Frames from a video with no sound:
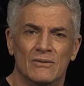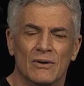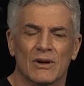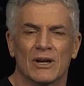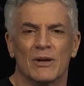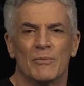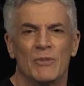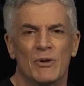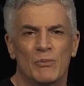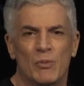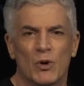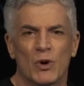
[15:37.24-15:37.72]

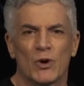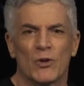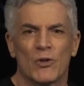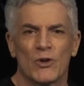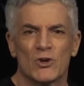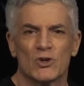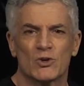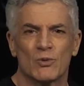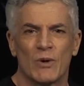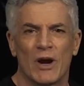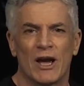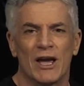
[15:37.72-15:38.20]
Well, let me put it
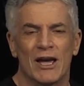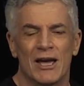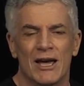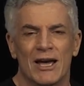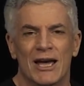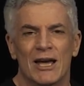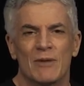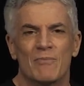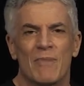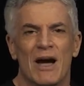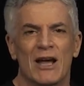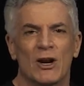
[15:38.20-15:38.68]
this way.
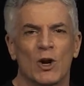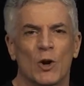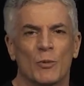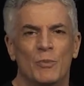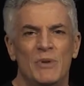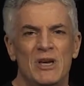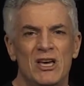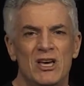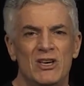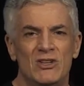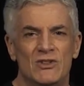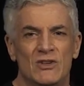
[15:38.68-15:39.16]
It may
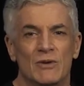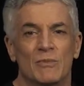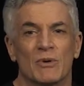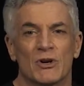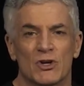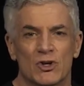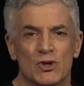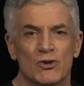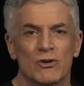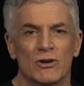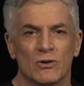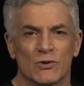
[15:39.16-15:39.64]
not be easy,
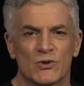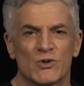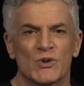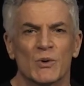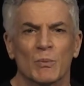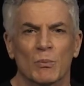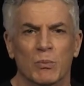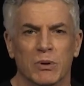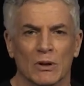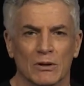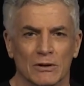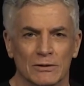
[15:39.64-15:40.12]
but it's real
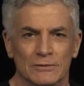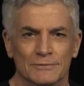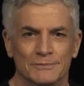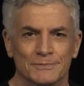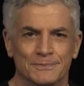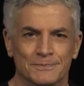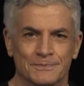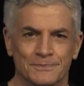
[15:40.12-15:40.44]
simple.